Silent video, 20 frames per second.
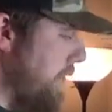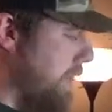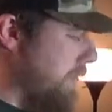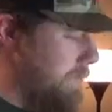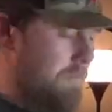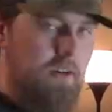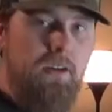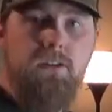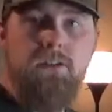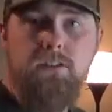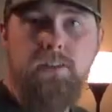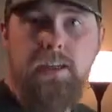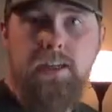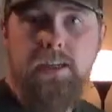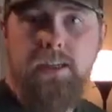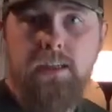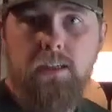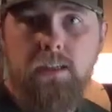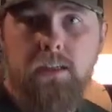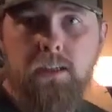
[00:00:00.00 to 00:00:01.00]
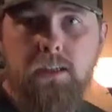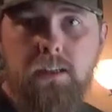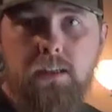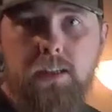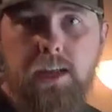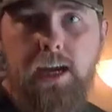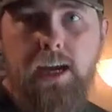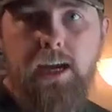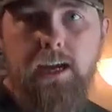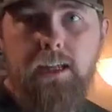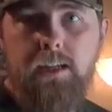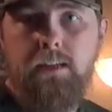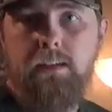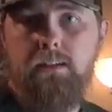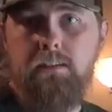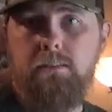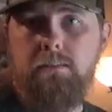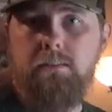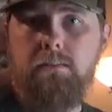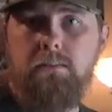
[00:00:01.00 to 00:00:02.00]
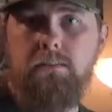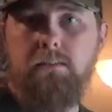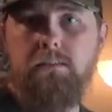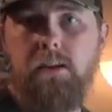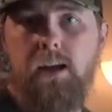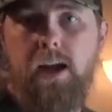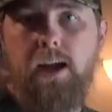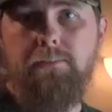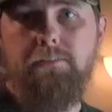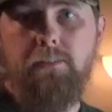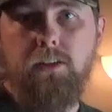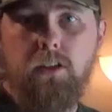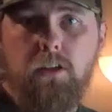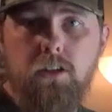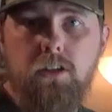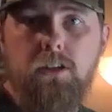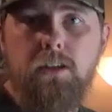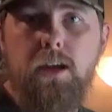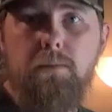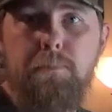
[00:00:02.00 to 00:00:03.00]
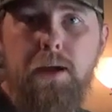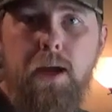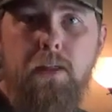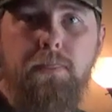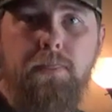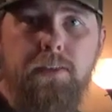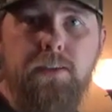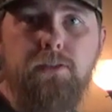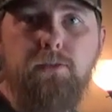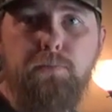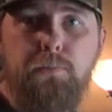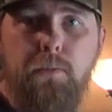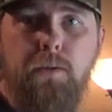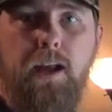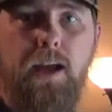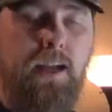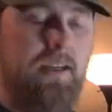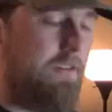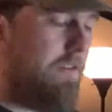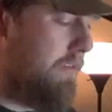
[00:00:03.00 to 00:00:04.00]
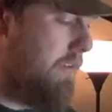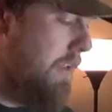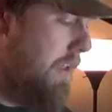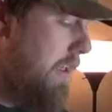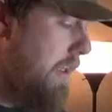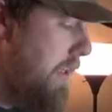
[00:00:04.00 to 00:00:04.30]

first thing that I've learned about this press